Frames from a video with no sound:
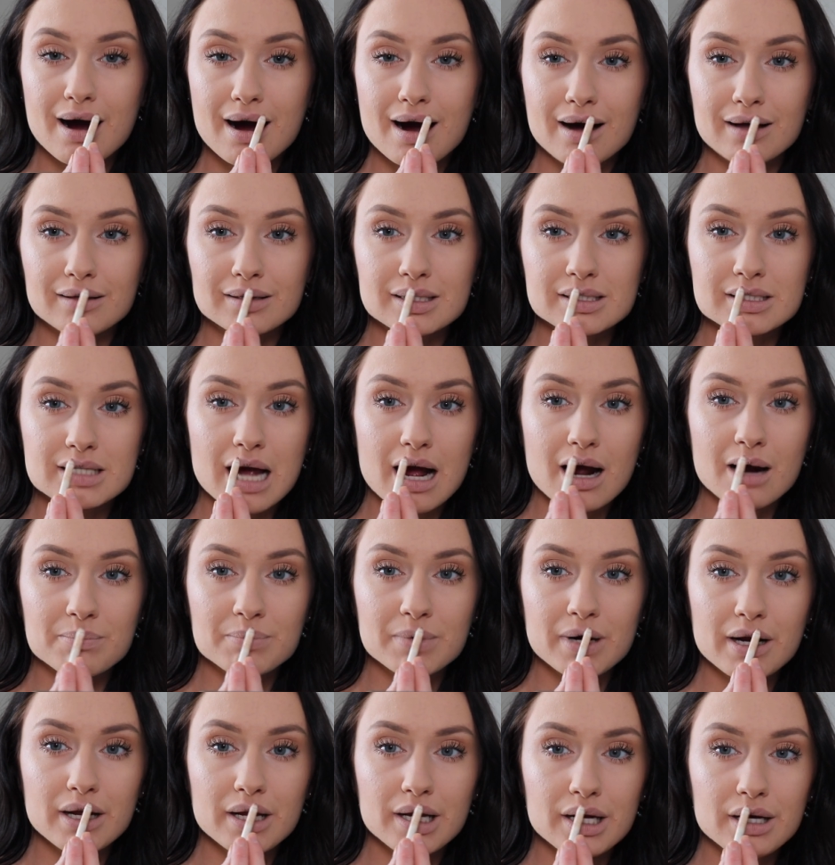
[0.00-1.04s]
on the top
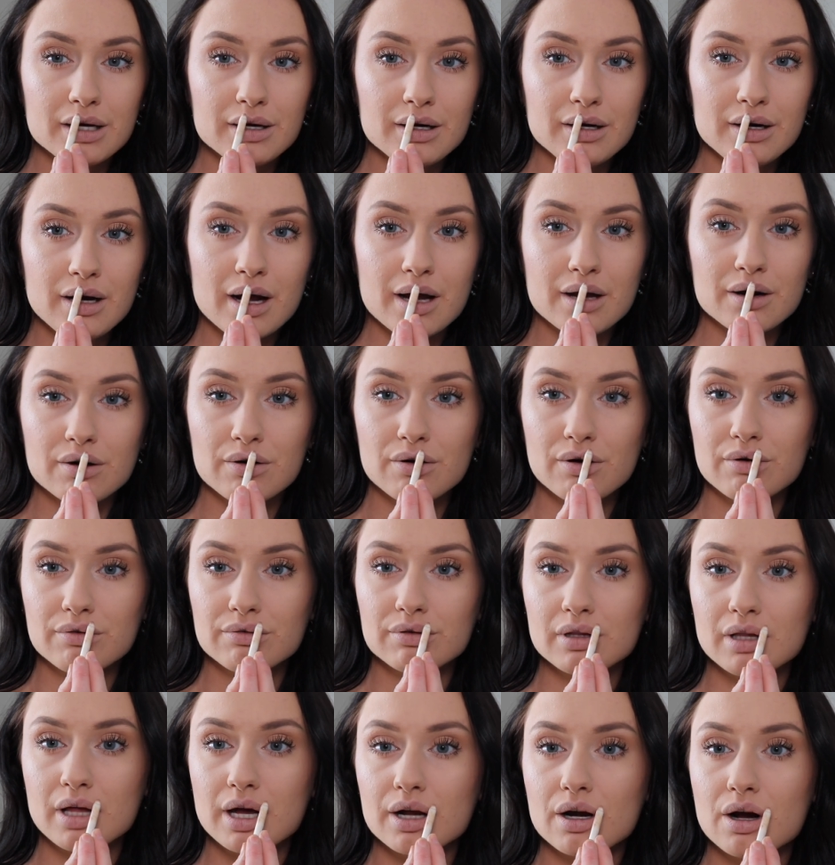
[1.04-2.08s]
right here. I don't
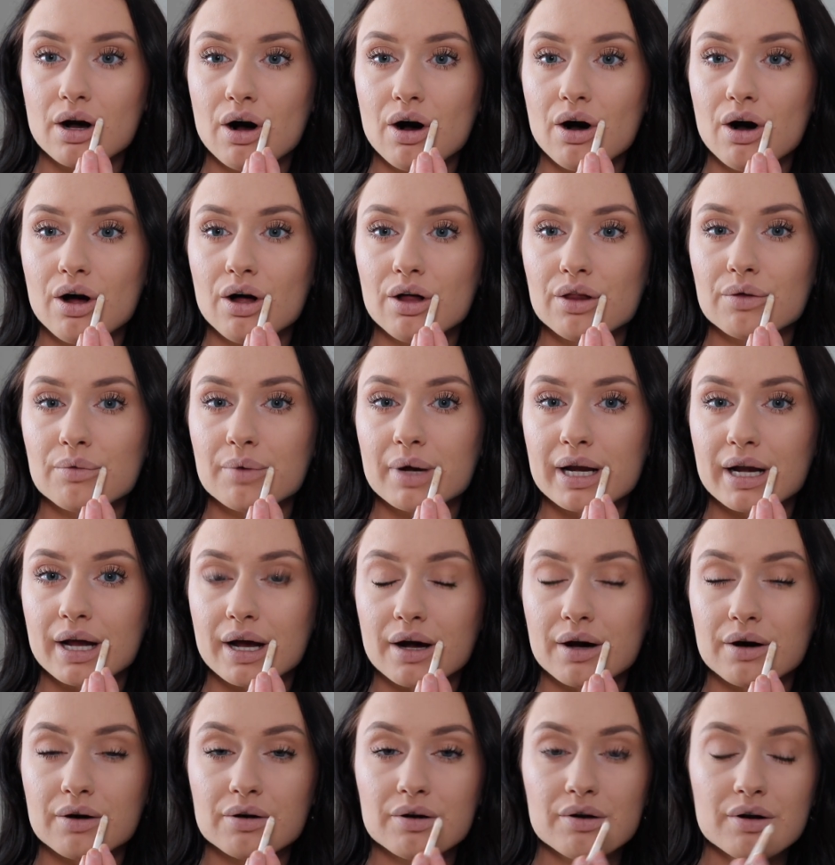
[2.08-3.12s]
overline all the way
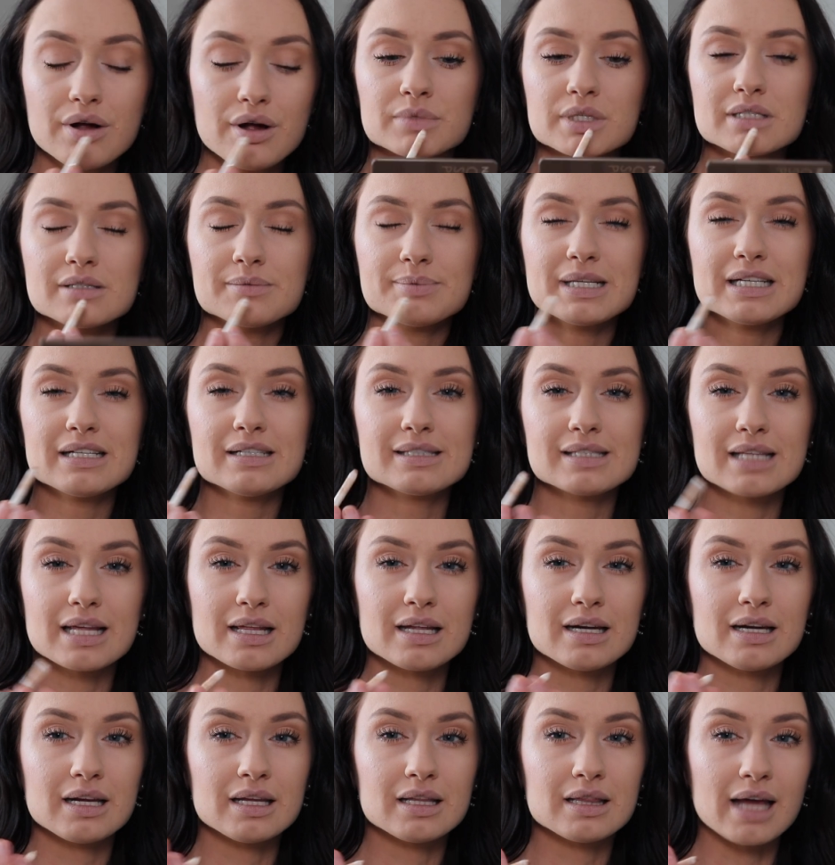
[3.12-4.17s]
down, just because
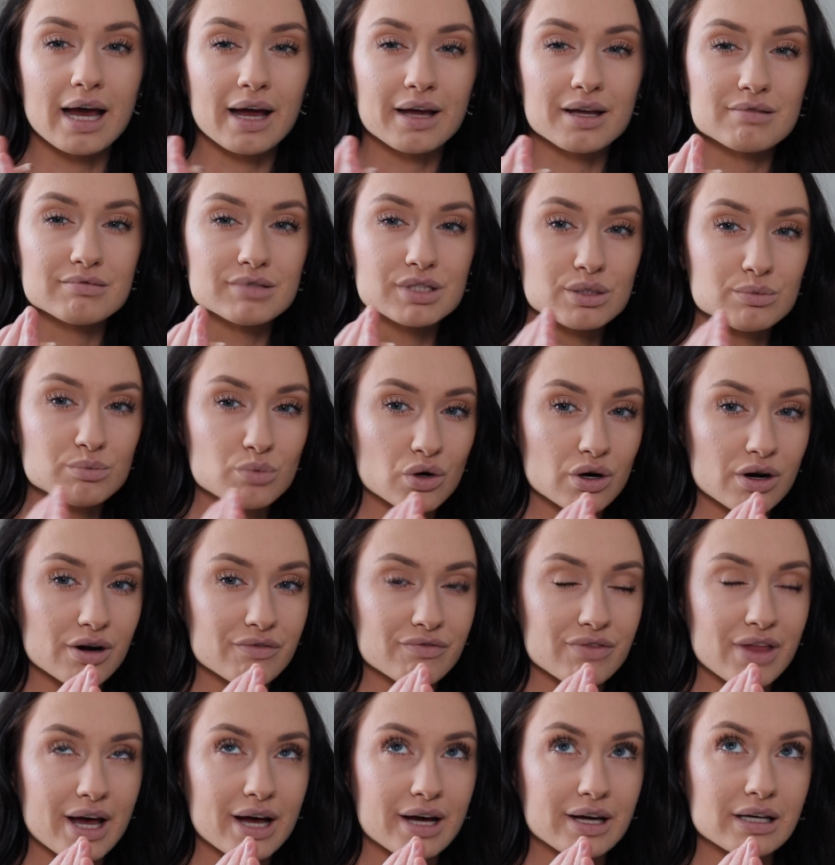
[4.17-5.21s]
then that gives you more
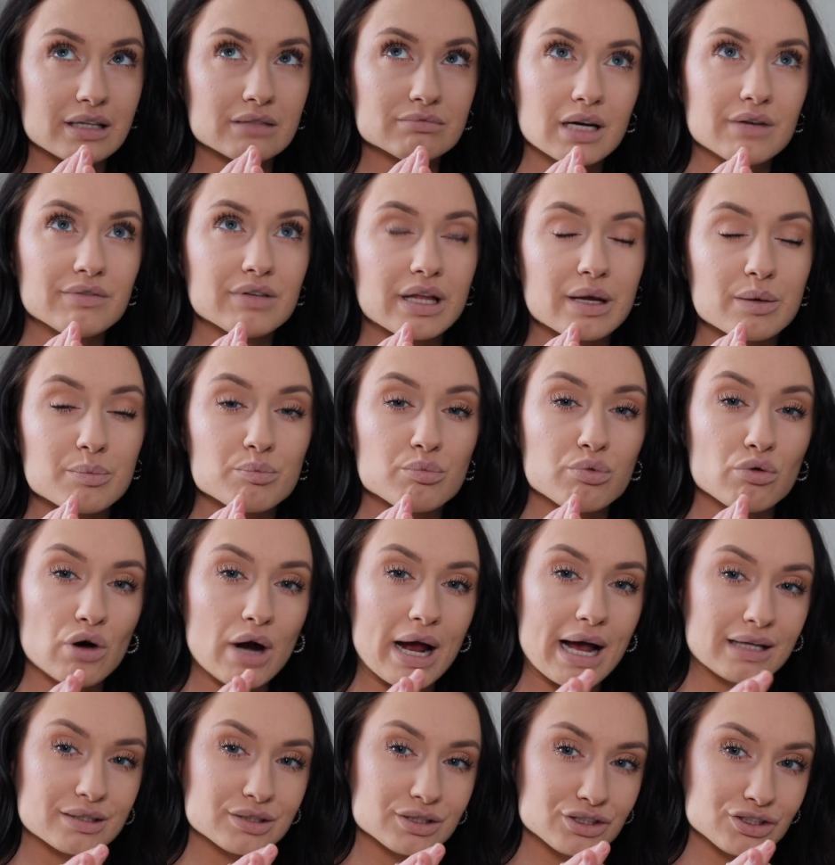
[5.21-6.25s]
of that kind of like
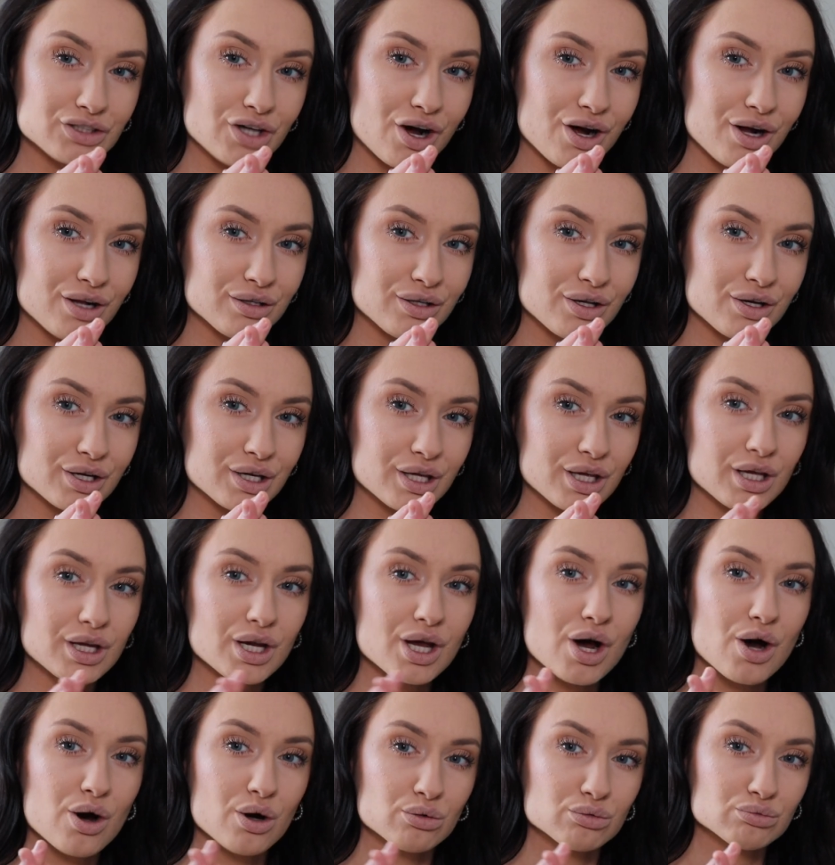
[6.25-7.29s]
Bratz doll look, you
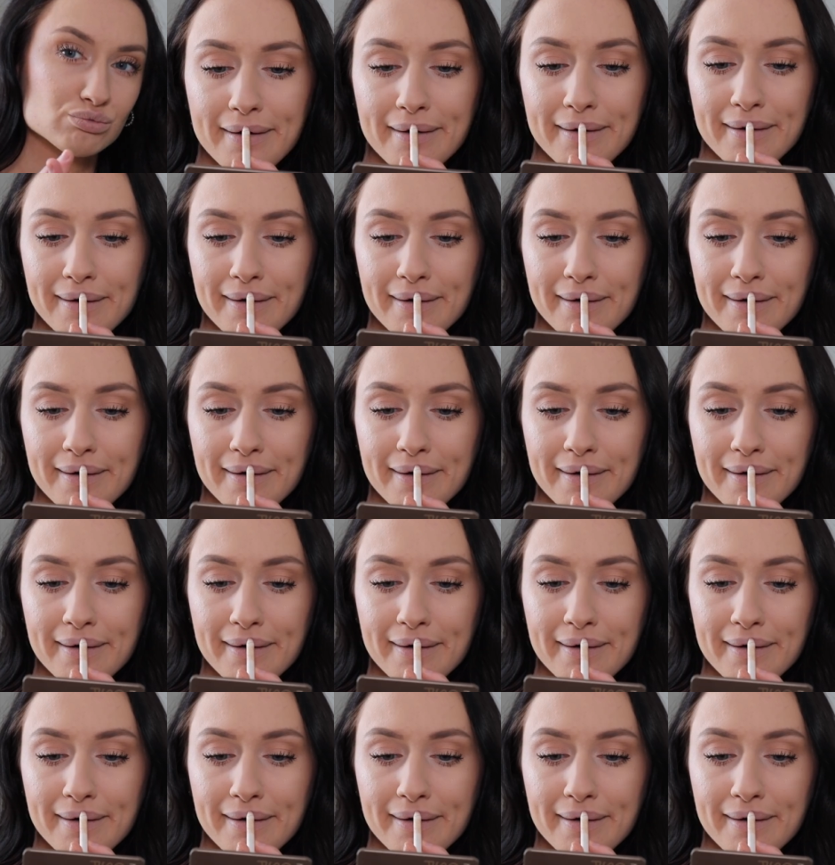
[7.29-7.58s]
know?